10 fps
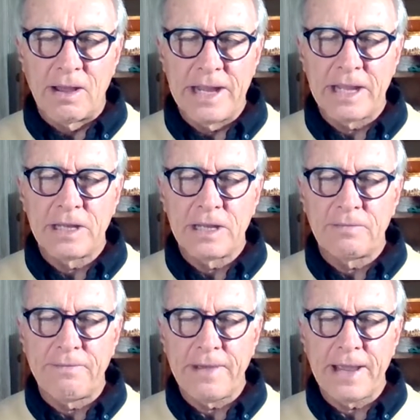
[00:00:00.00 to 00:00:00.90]
negative
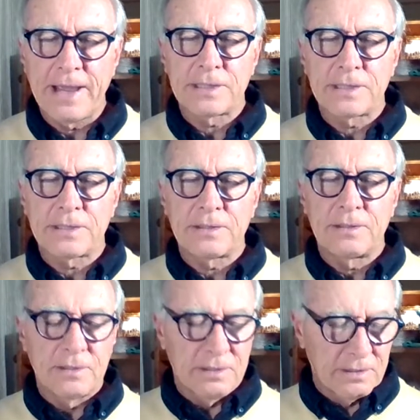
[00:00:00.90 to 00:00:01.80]
effects
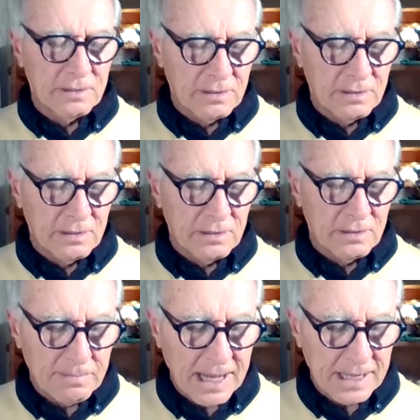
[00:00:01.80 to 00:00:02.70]
of our
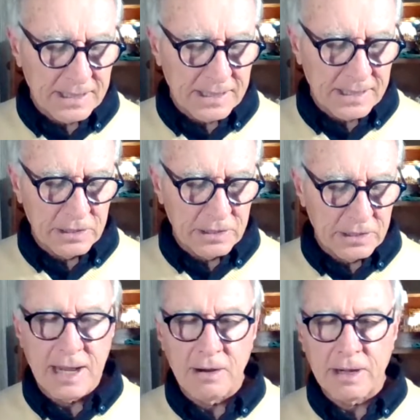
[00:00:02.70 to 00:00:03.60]
past actions
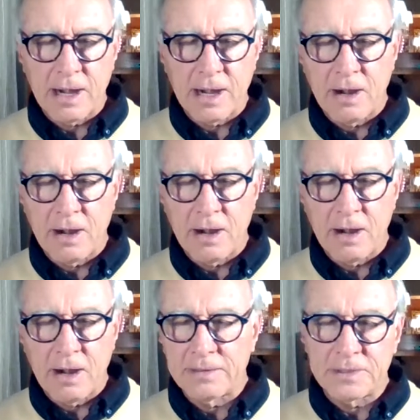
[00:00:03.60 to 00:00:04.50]
and our current
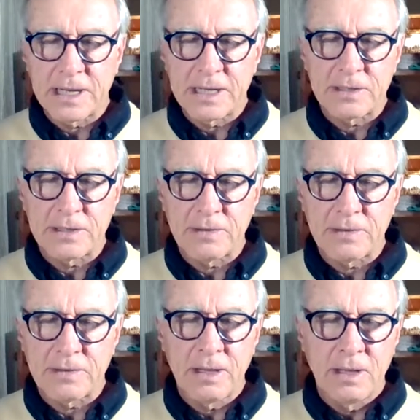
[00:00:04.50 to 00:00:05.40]
negative states of
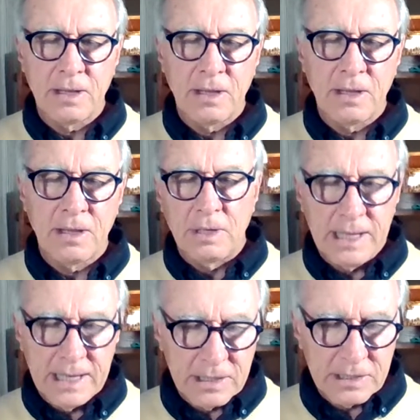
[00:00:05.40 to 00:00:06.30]
mind will
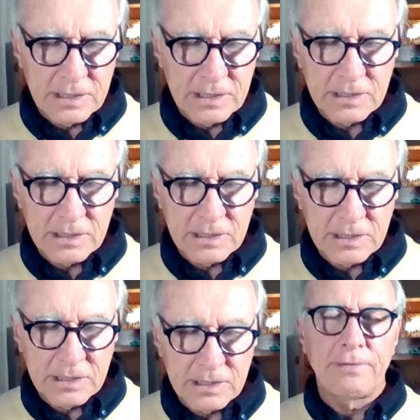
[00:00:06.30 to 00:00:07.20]
lead us
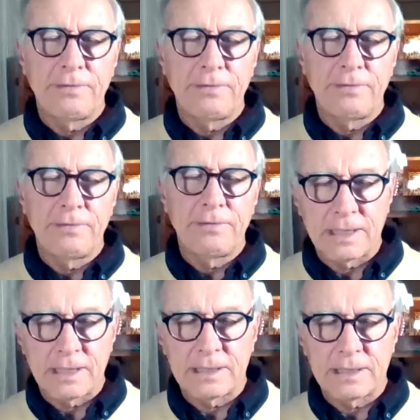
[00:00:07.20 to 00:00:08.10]
to further
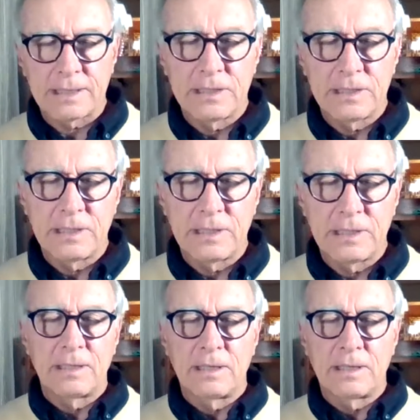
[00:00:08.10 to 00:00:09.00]

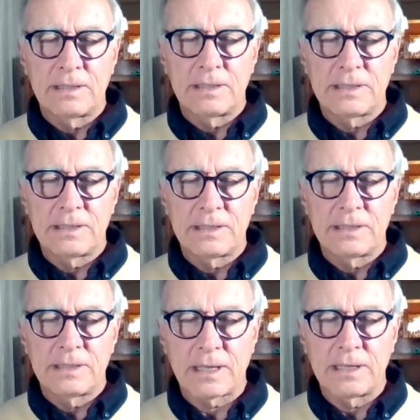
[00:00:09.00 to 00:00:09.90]

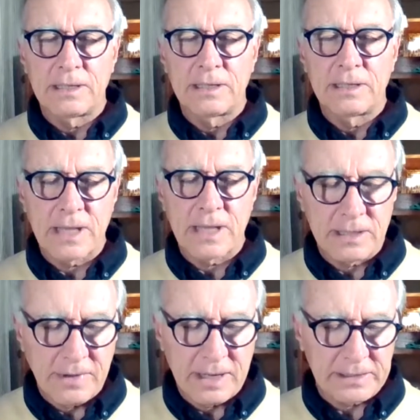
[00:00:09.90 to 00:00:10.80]
suffering and
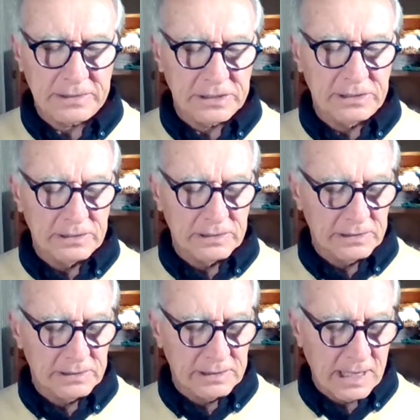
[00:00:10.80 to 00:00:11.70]
dissatisfaction,
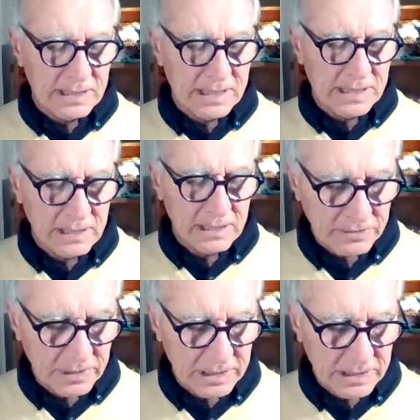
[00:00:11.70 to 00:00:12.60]

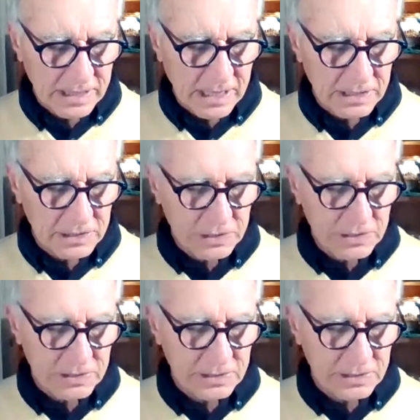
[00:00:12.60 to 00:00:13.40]
unsatisfactory stage.